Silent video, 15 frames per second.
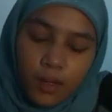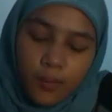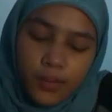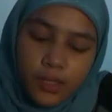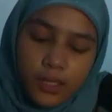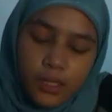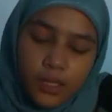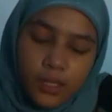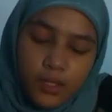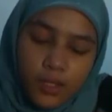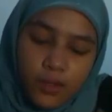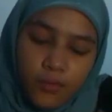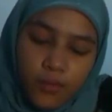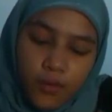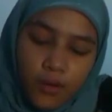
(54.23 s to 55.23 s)

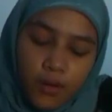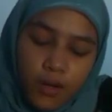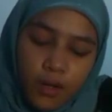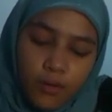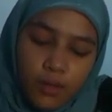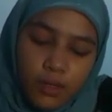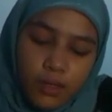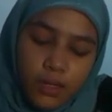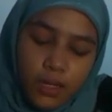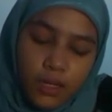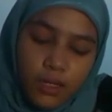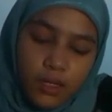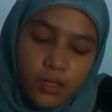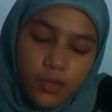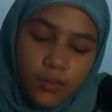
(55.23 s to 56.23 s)
compensation for our
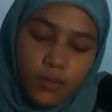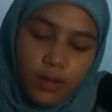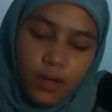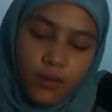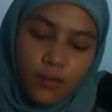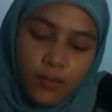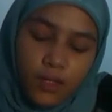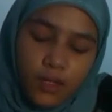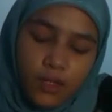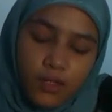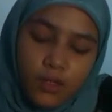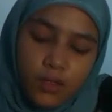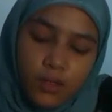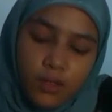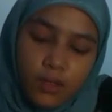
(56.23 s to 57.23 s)
clients who have been
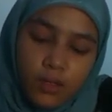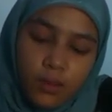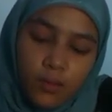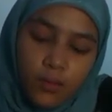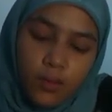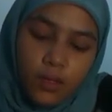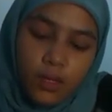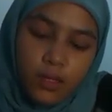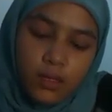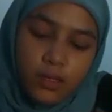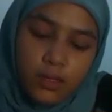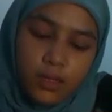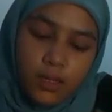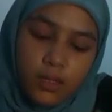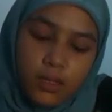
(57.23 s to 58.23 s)
injured. We
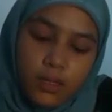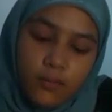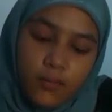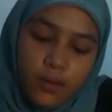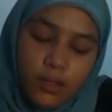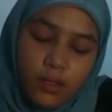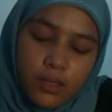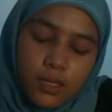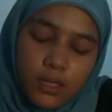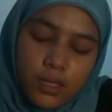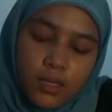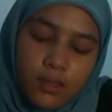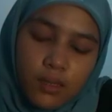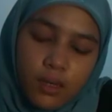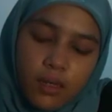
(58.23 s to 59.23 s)
understand the
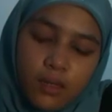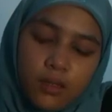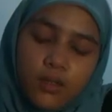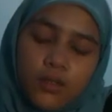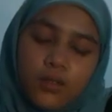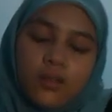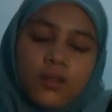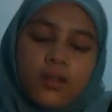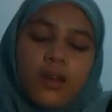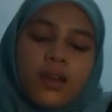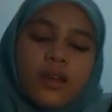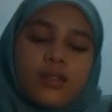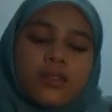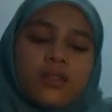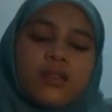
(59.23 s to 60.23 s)
difficulties that injured
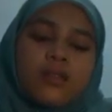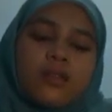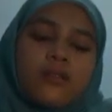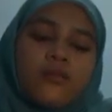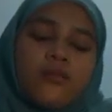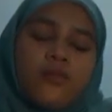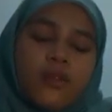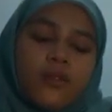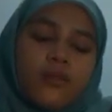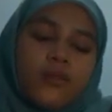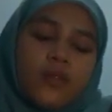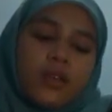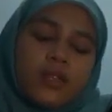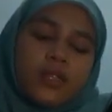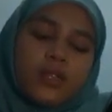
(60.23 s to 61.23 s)
accident
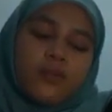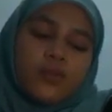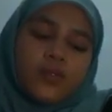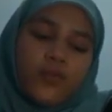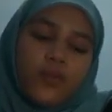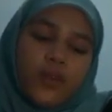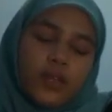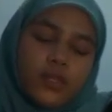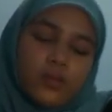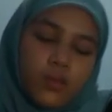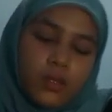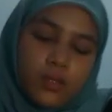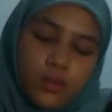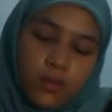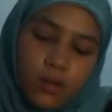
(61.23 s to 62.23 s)
victims face
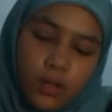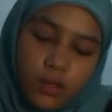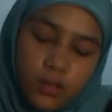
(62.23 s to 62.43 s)
when